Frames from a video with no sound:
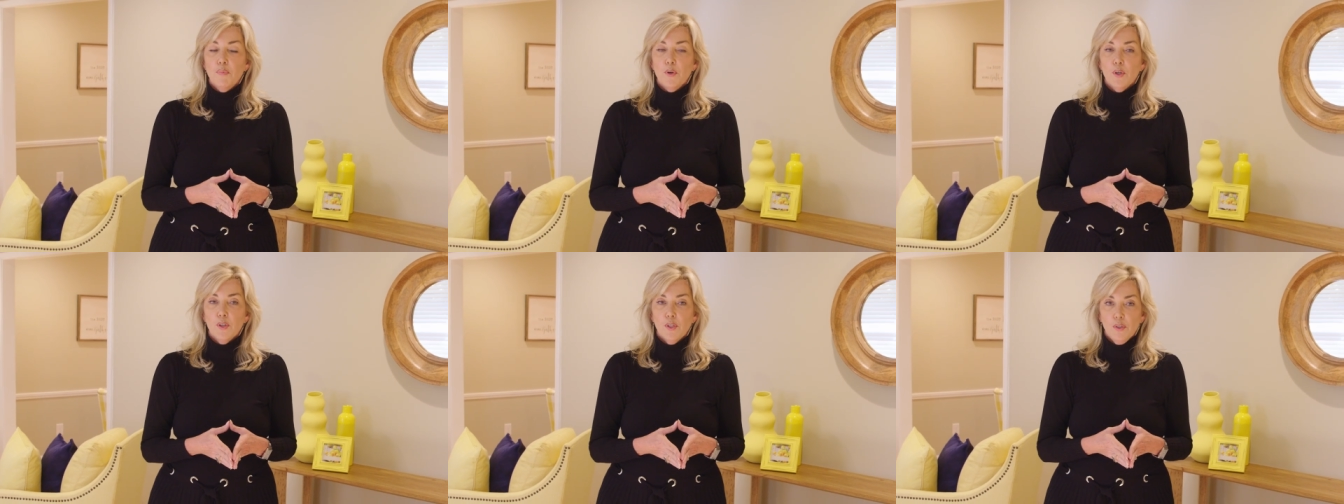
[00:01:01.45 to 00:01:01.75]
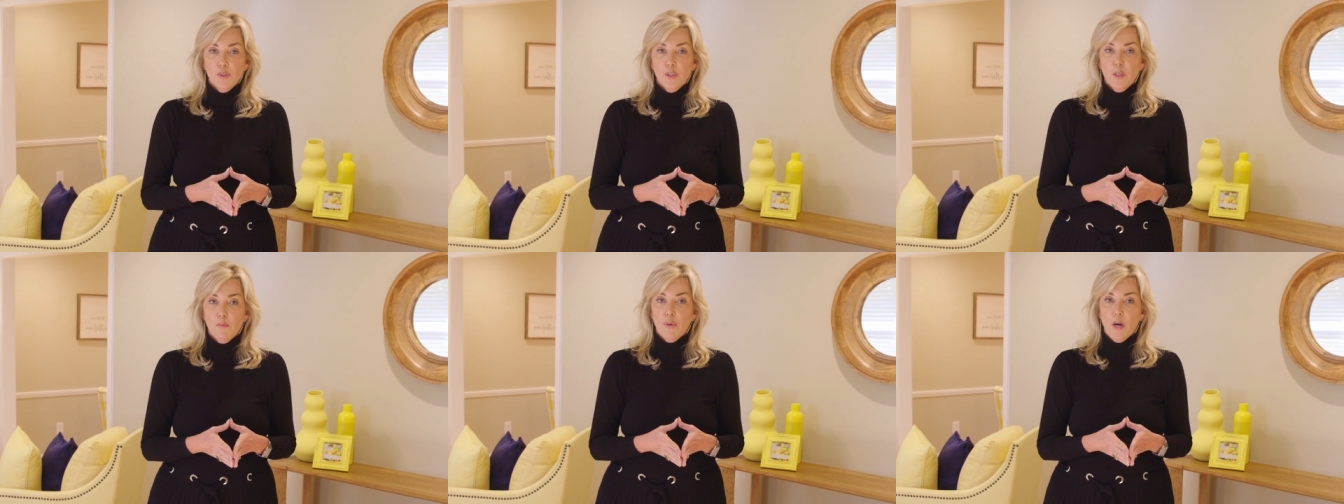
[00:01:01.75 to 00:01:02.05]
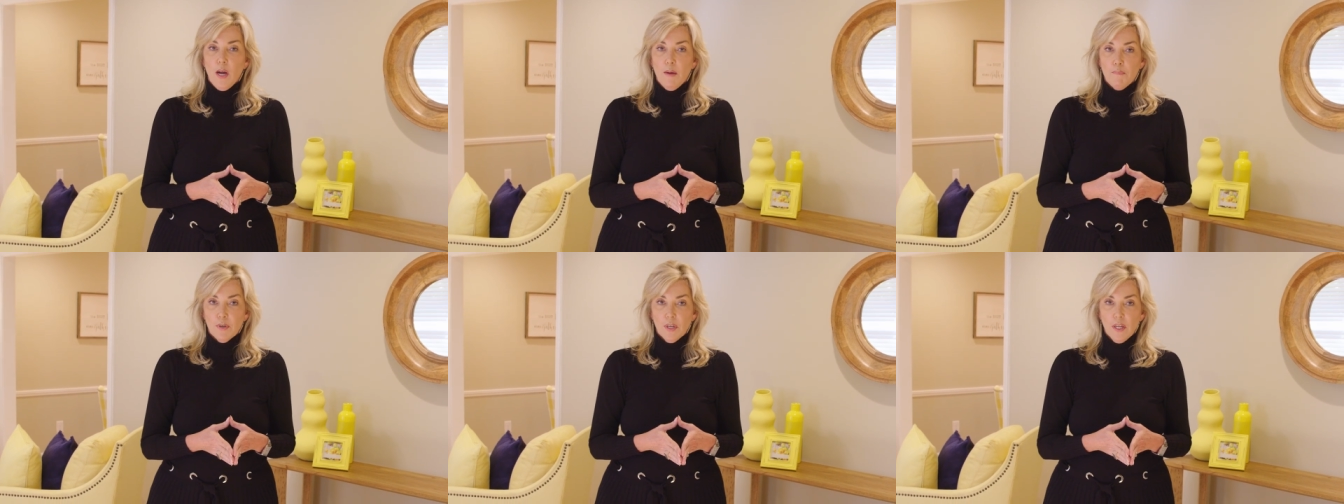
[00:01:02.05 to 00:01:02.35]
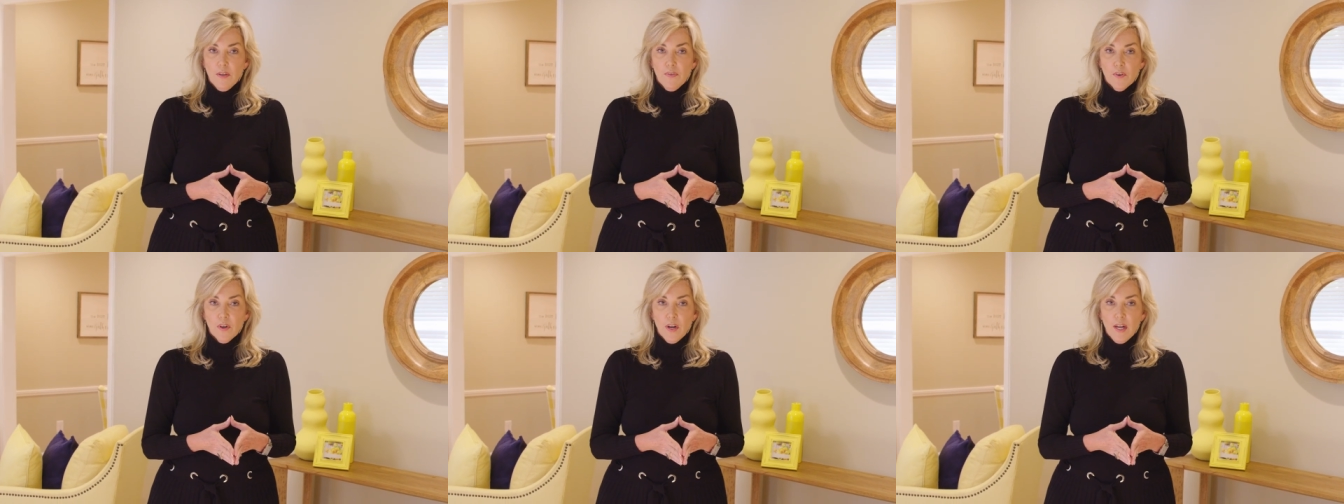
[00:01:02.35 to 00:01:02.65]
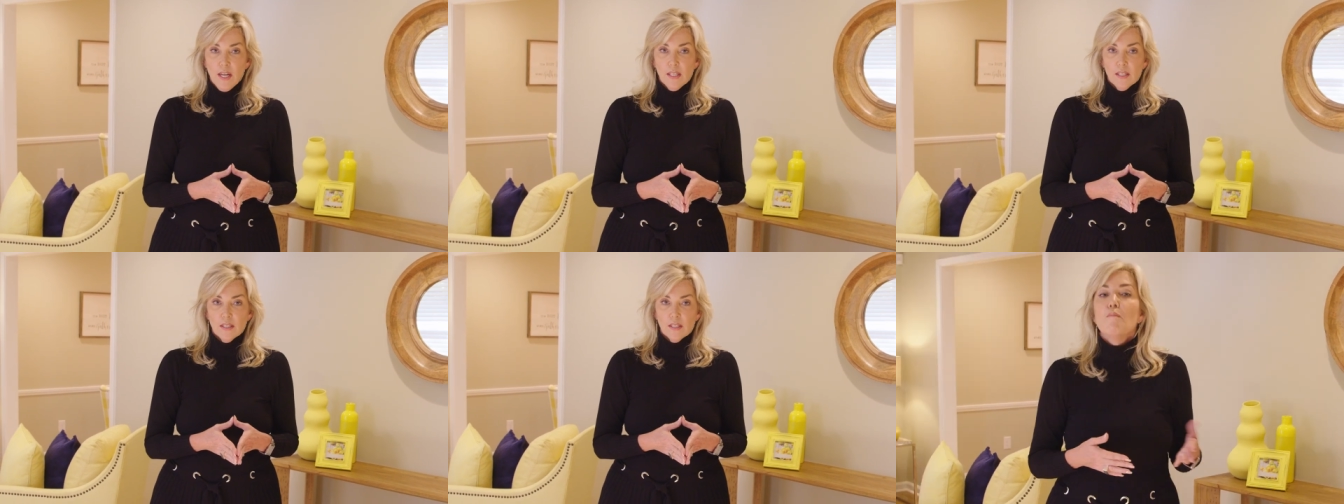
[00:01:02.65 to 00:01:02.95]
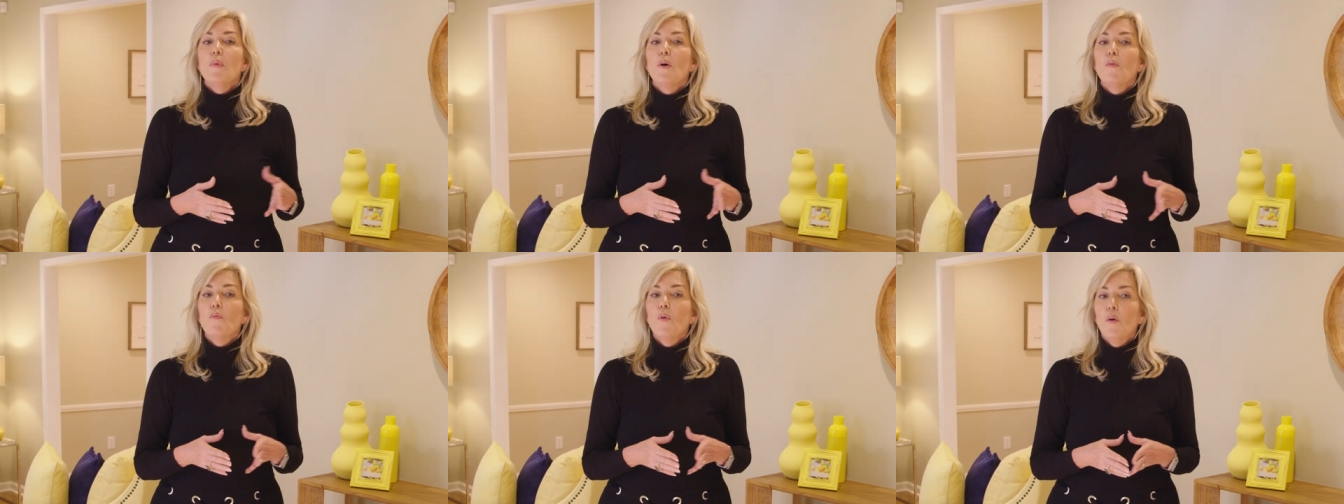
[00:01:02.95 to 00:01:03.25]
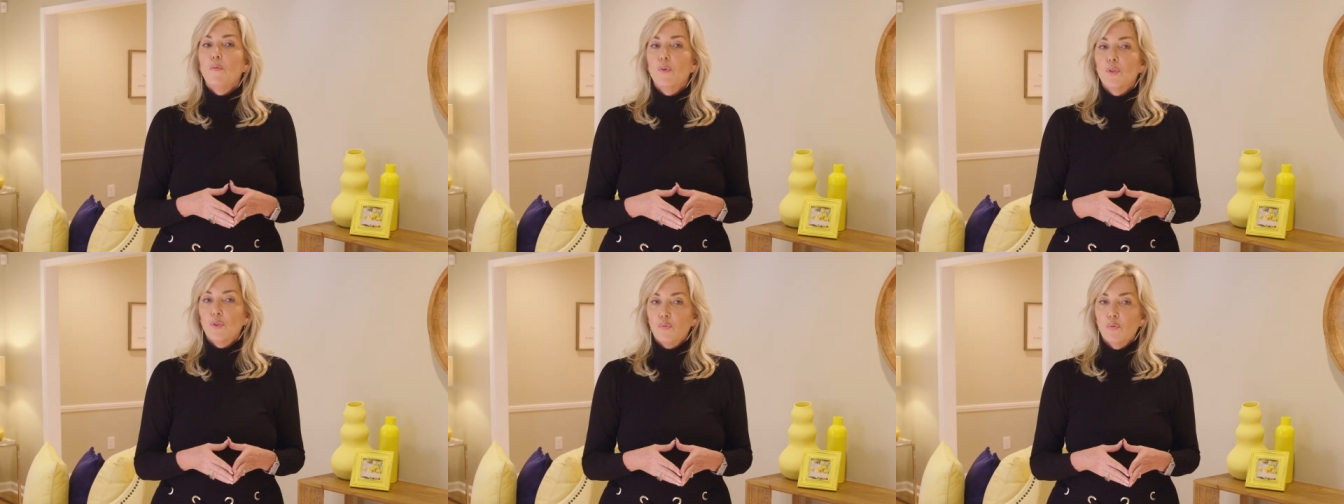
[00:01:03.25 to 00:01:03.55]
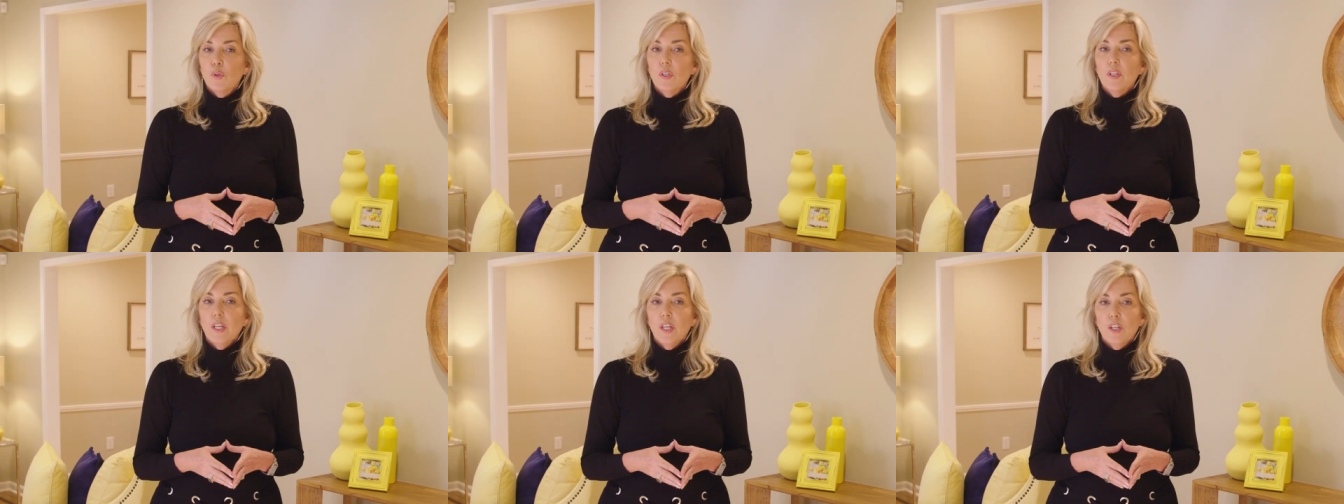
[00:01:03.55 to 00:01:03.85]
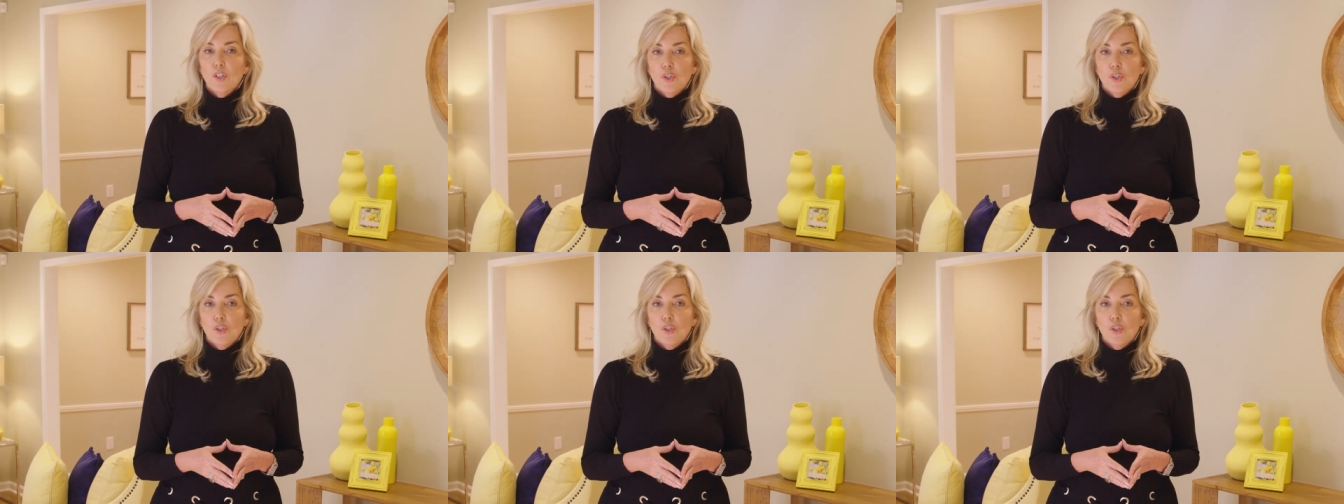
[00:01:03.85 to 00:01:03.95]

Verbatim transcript: producing property for us, but what was really